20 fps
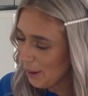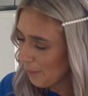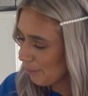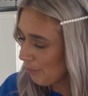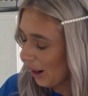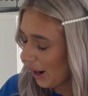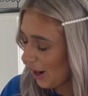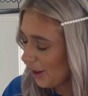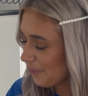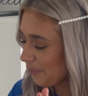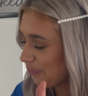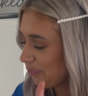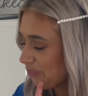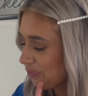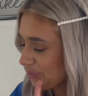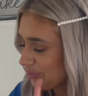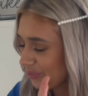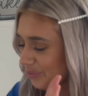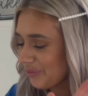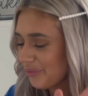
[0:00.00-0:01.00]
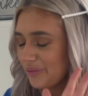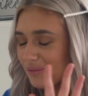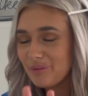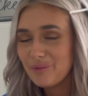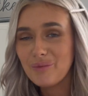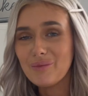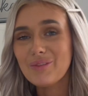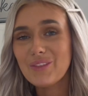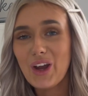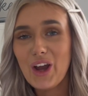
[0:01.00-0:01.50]
But
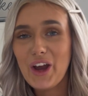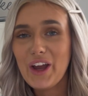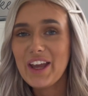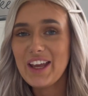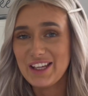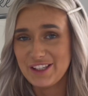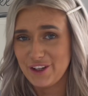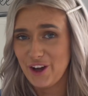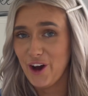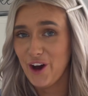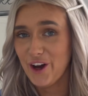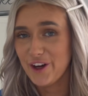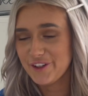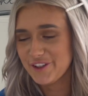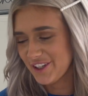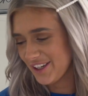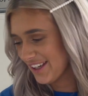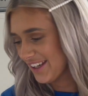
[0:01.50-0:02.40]
it is hard.